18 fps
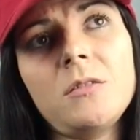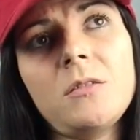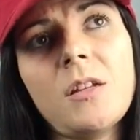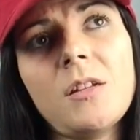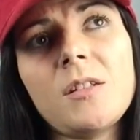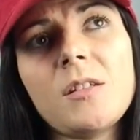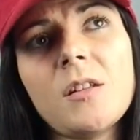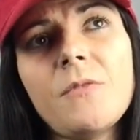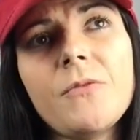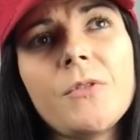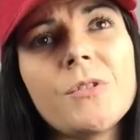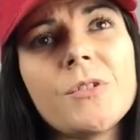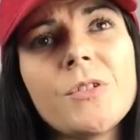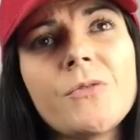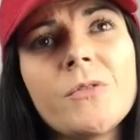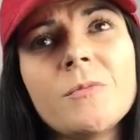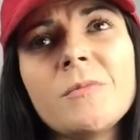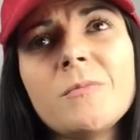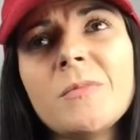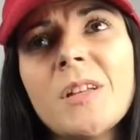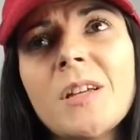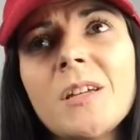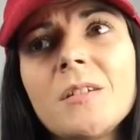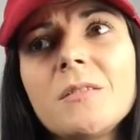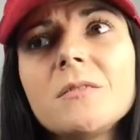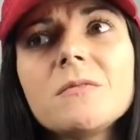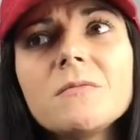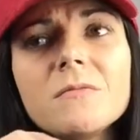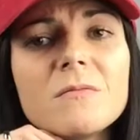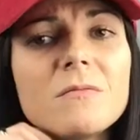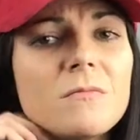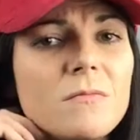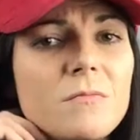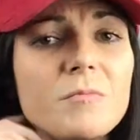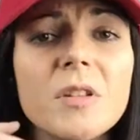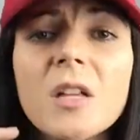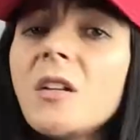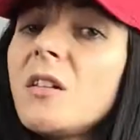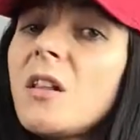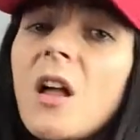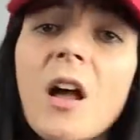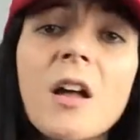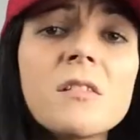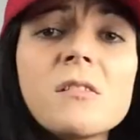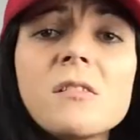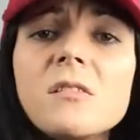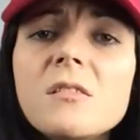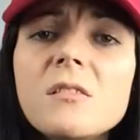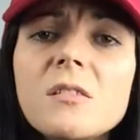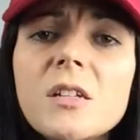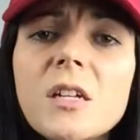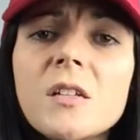that suffers from blood clots.